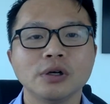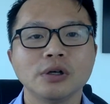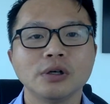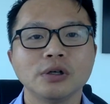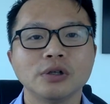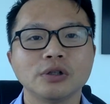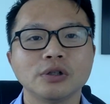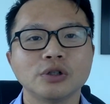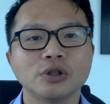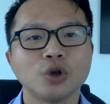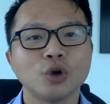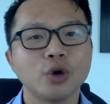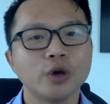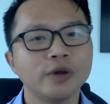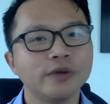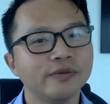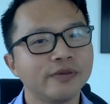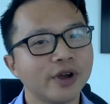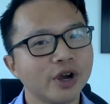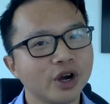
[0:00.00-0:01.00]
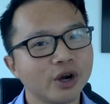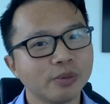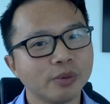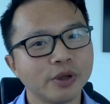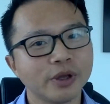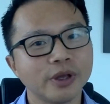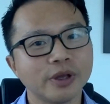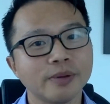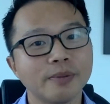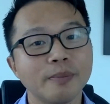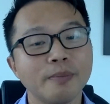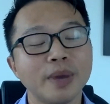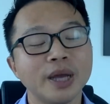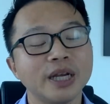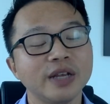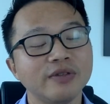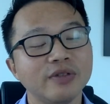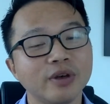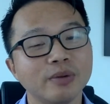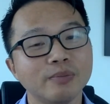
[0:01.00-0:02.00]
So invariably, many
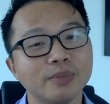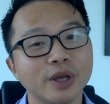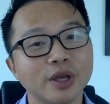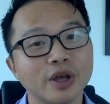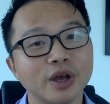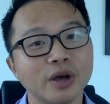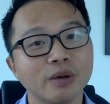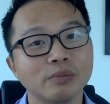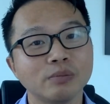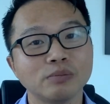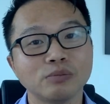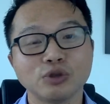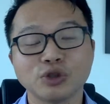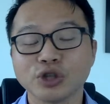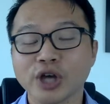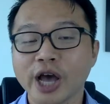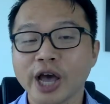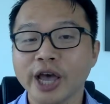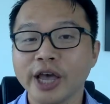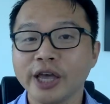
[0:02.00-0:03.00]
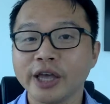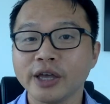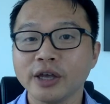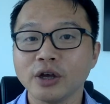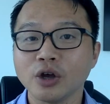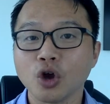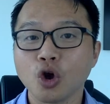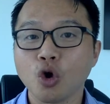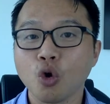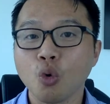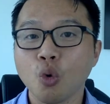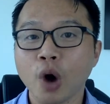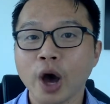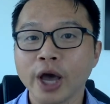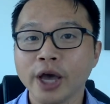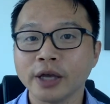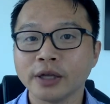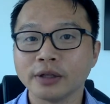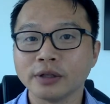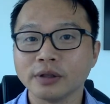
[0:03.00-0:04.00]
of them become shy,
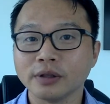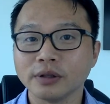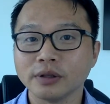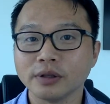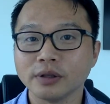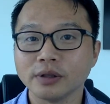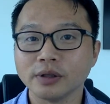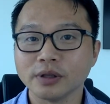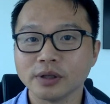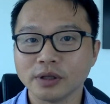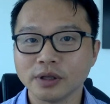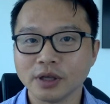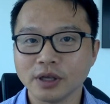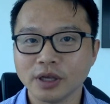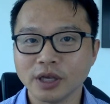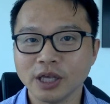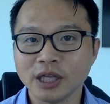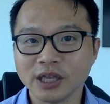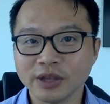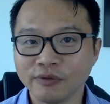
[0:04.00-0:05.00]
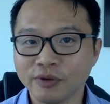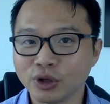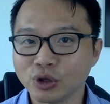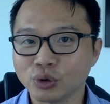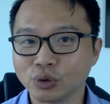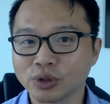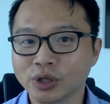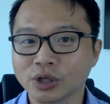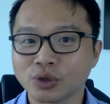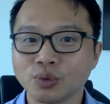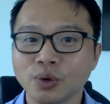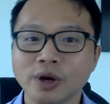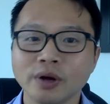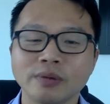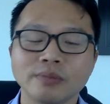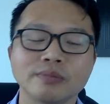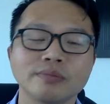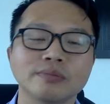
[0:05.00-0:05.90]
quiet individuals as well.